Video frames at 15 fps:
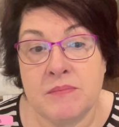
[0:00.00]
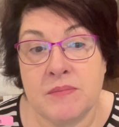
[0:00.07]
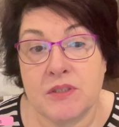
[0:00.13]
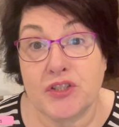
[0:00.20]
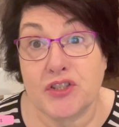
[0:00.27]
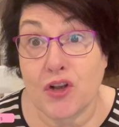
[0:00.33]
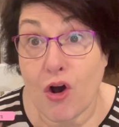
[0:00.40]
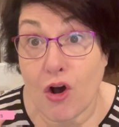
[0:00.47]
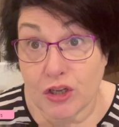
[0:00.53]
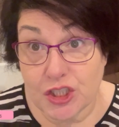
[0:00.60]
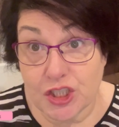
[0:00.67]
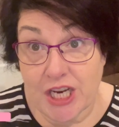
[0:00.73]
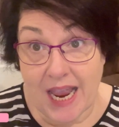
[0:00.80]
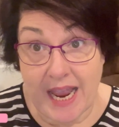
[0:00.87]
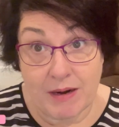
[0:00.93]

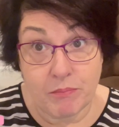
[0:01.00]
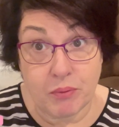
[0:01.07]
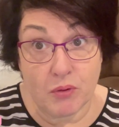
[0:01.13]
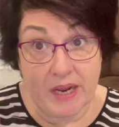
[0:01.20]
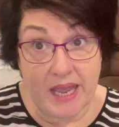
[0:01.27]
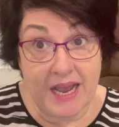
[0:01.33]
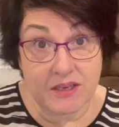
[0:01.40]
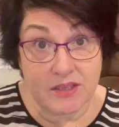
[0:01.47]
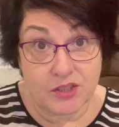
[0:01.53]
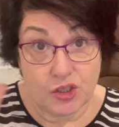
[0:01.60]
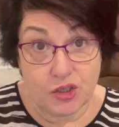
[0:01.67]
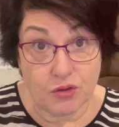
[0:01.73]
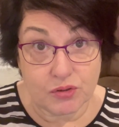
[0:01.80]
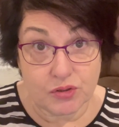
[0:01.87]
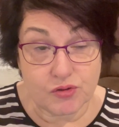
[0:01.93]
Scotch and Porterhouse
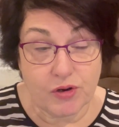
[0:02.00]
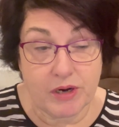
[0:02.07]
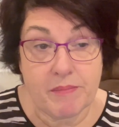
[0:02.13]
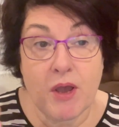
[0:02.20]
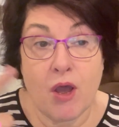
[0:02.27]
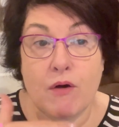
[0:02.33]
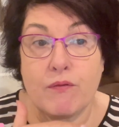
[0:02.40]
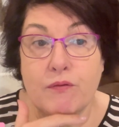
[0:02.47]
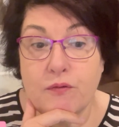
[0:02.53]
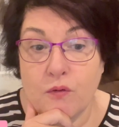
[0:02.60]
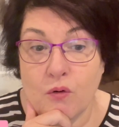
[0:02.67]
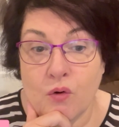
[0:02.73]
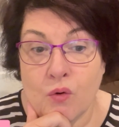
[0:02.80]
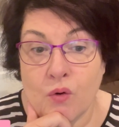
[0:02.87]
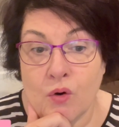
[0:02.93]
New York strip
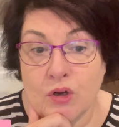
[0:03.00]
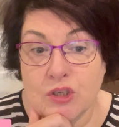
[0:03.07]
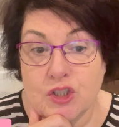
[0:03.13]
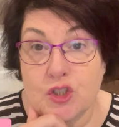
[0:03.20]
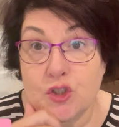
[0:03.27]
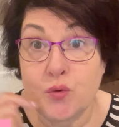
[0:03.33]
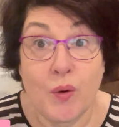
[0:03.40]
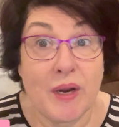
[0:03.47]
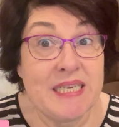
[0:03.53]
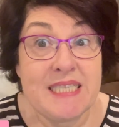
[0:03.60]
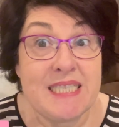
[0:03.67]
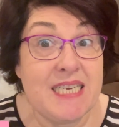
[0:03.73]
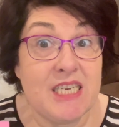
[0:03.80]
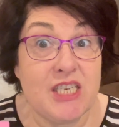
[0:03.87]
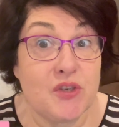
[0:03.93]
for
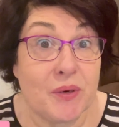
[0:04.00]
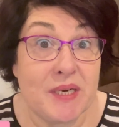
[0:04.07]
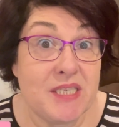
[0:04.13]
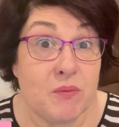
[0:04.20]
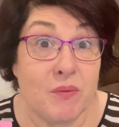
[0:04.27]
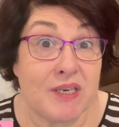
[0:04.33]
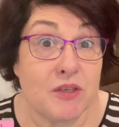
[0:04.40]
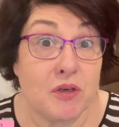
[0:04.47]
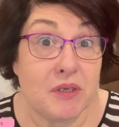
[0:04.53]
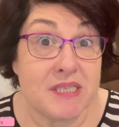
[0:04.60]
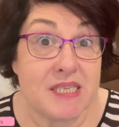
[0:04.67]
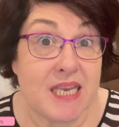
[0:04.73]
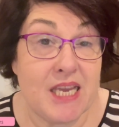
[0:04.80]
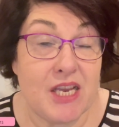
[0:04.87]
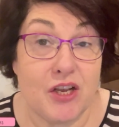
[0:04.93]

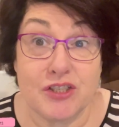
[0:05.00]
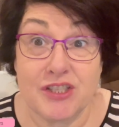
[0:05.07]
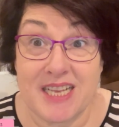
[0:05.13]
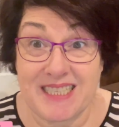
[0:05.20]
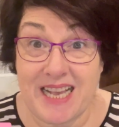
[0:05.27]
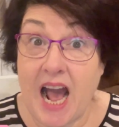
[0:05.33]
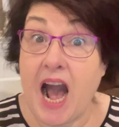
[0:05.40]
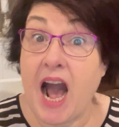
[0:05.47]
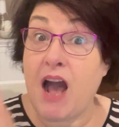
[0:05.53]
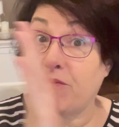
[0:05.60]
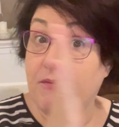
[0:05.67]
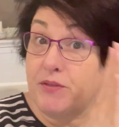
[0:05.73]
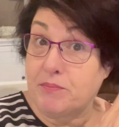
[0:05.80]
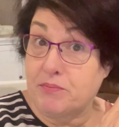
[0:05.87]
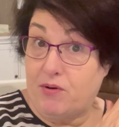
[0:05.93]
$21 a kilo. So that's
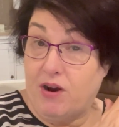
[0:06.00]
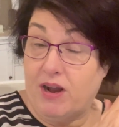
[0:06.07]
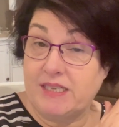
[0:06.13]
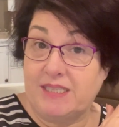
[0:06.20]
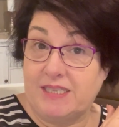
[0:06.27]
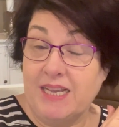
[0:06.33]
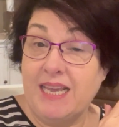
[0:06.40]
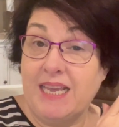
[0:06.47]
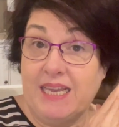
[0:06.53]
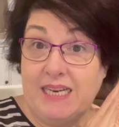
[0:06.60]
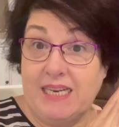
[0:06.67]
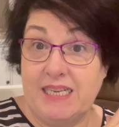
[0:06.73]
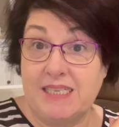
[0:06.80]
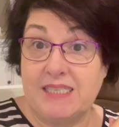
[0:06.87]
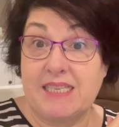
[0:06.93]
half the price it
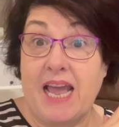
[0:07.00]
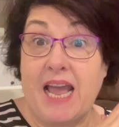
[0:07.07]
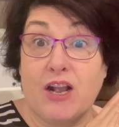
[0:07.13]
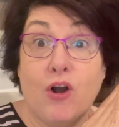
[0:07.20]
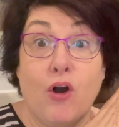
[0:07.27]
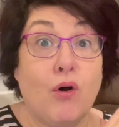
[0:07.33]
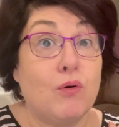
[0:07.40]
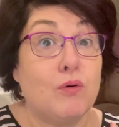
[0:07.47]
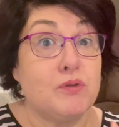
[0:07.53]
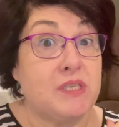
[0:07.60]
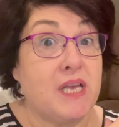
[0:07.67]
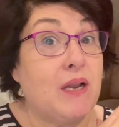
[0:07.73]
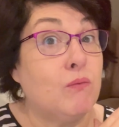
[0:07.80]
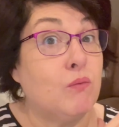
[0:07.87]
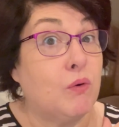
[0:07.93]
is at Coles
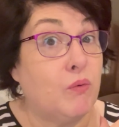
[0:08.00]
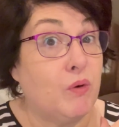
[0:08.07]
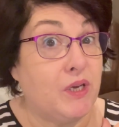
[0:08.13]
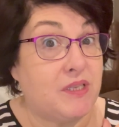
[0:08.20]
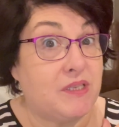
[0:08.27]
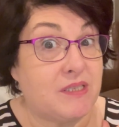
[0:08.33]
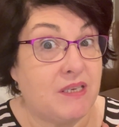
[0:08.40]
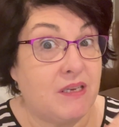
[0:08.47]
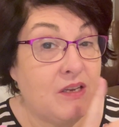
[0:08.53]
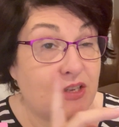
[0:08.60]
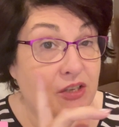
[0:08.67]
and Woolworths.